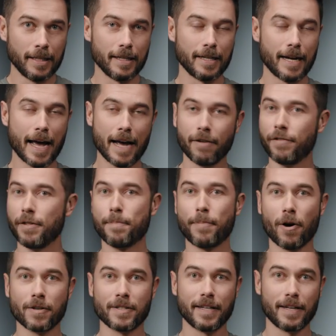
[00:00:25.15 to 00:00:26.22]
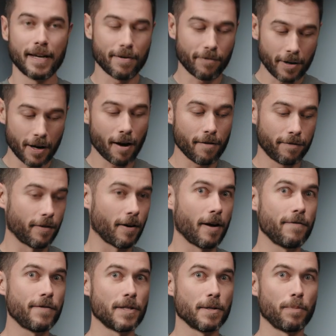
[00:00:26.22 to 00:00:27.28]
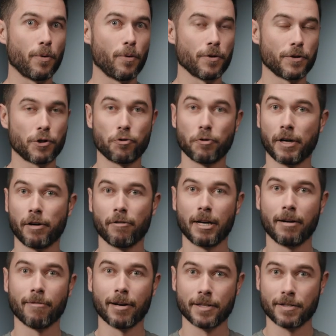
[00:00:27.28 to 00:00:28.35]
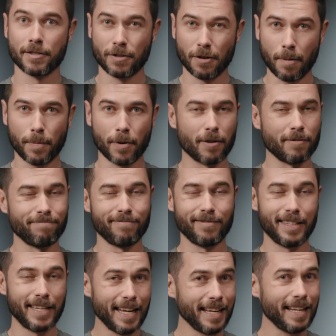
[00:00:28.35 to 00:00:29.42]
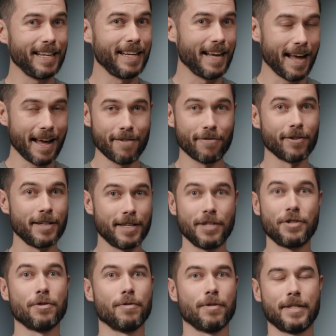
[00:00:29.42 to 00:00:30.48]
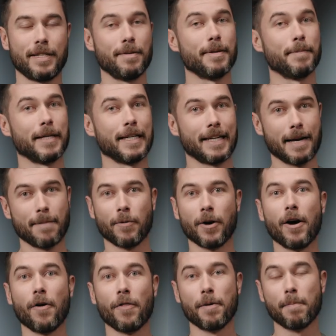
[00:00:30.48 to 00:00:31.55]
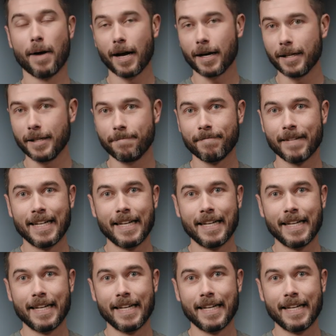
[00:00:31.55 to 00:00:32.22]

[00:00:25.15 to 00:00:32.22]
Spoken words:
and out of the box, every Hi-5 supports triggering run-stop on nearly every digital cinema camera on the market.